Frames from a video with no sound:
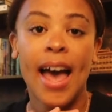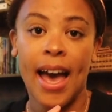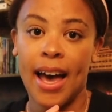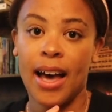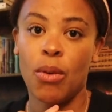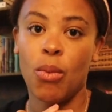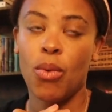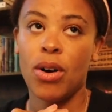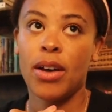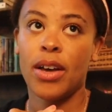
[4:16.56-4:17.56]
at
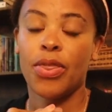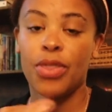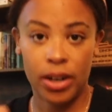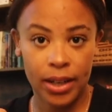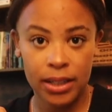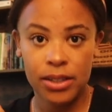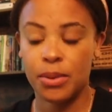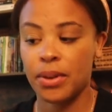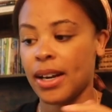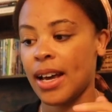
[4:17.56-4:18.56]
1.30,
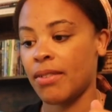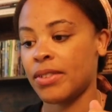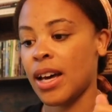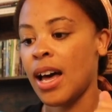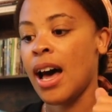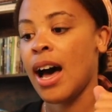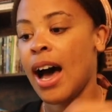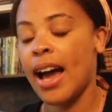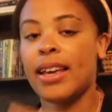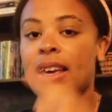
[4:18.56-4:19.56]
so we're going to have to
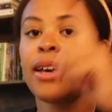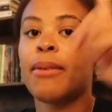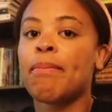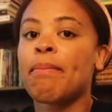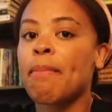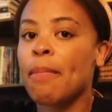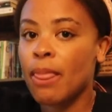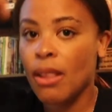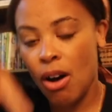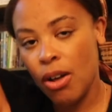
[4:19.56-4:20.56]
hike it
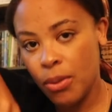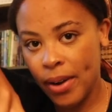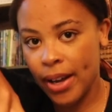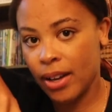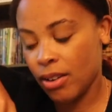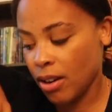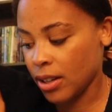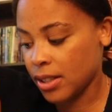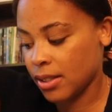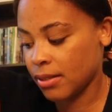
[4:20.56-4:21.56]
all the way
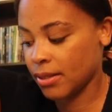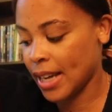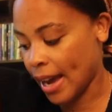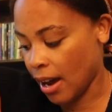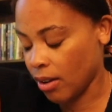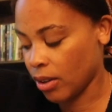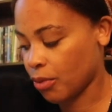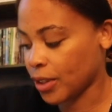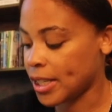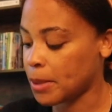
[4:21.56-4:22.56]
across town
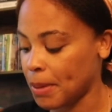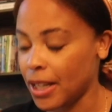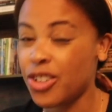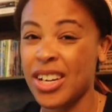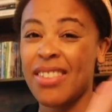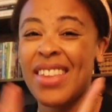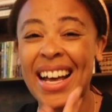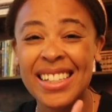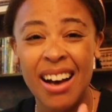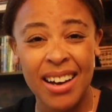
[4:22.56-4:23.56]
for speech, and
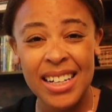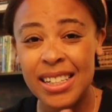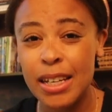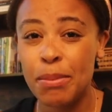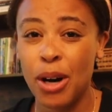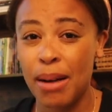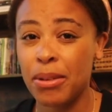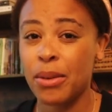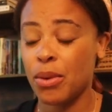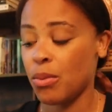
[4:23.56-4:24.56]
that's honestly
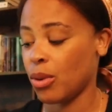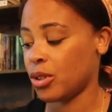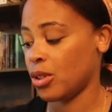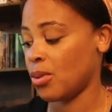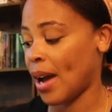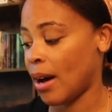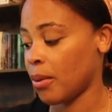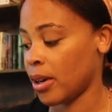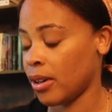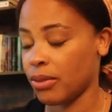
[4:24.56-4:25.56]
probably when we'll do
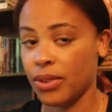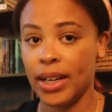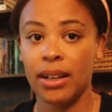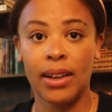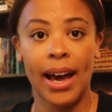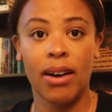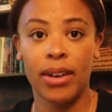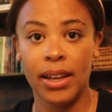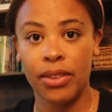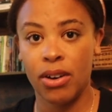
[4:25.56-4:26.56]
our read
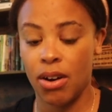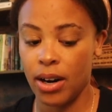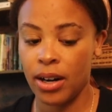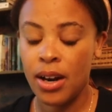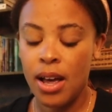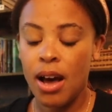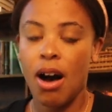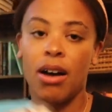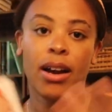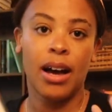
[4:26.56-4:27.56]
aloud in the car
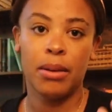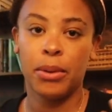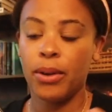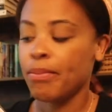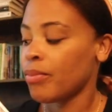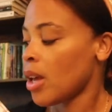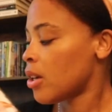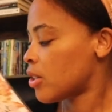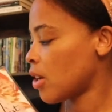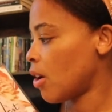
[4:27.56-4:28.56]
on Audible.
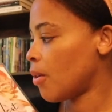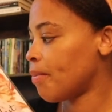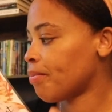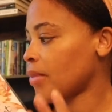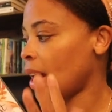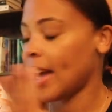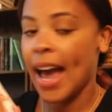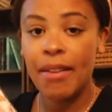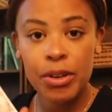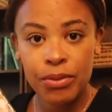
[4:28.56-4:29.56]
So I
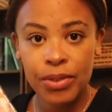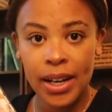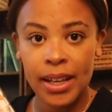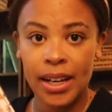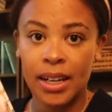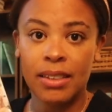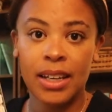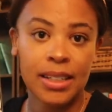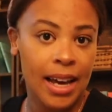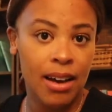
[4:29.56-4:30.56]
haven't written
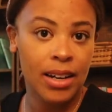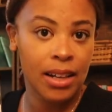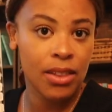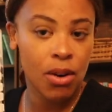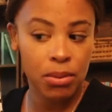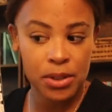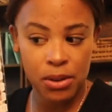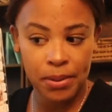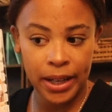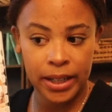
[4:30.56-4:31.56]
anything down in the
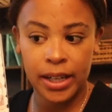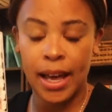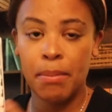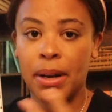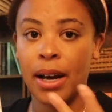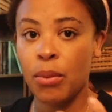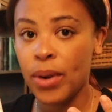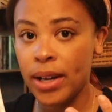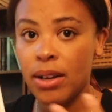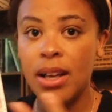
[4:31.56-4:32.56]
homeschool planner yet, but I
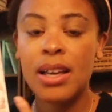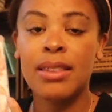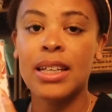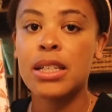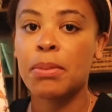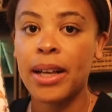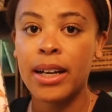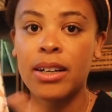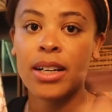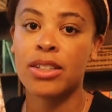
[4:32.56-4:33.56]
will. This
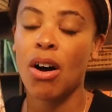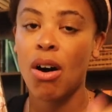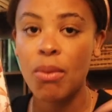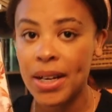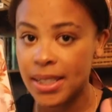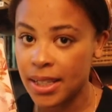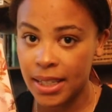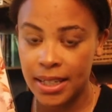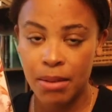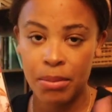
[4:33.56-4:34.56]
planner is always
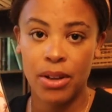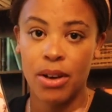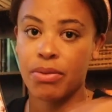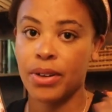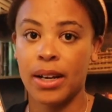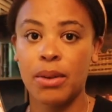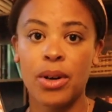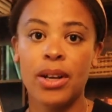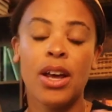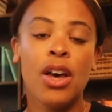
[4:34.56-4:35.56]
linked down below for
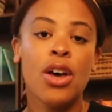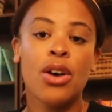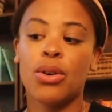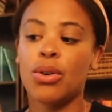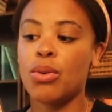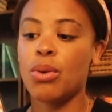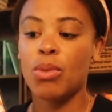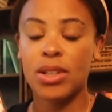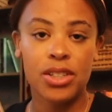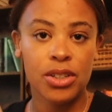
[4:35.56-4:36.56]
anyone who
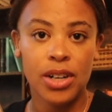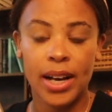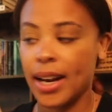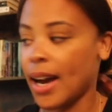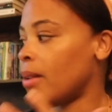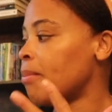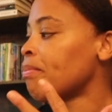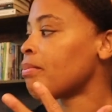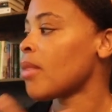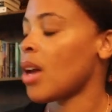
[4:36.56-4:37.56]
wants to try it out.
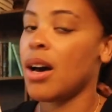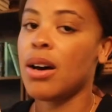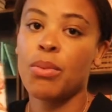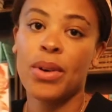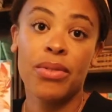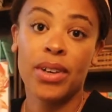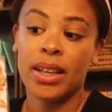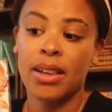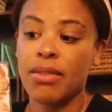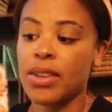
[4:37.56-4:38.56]
Uh, we
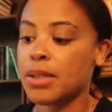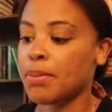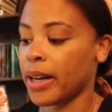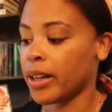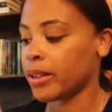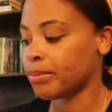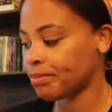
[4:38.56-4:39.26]
really love this planner.